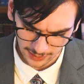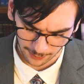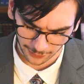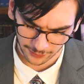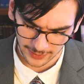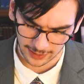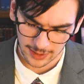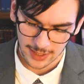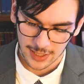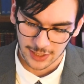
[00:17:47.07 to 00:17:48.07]
Number 3,
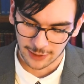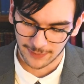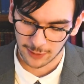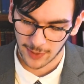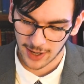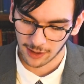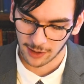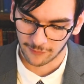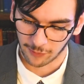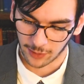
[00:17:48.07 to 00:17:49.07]
to
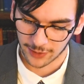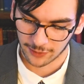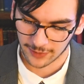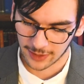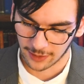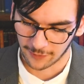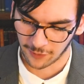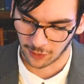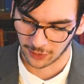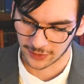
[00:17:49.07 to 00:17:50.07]
beware of wandering
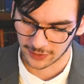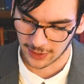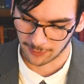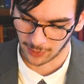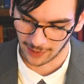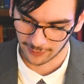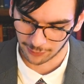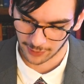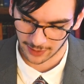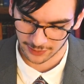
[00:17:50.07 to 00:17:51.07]
of heart in
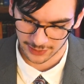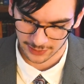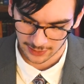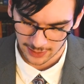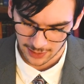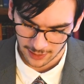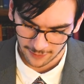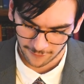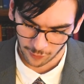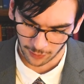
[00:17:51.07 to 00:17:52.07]
private prayers.
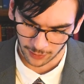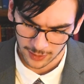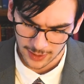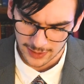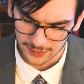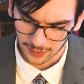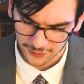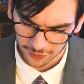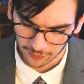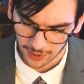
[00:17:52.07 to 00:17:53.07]
4,
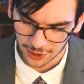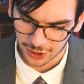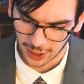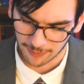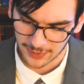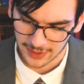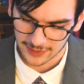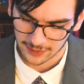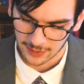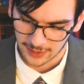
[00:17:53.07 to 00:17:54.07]
not to grudge,
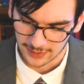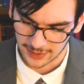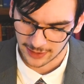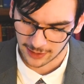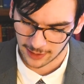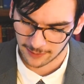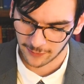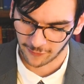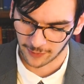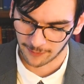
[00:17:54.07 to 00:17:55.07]
howbeit ye
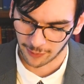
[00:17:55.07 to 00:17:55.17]
come from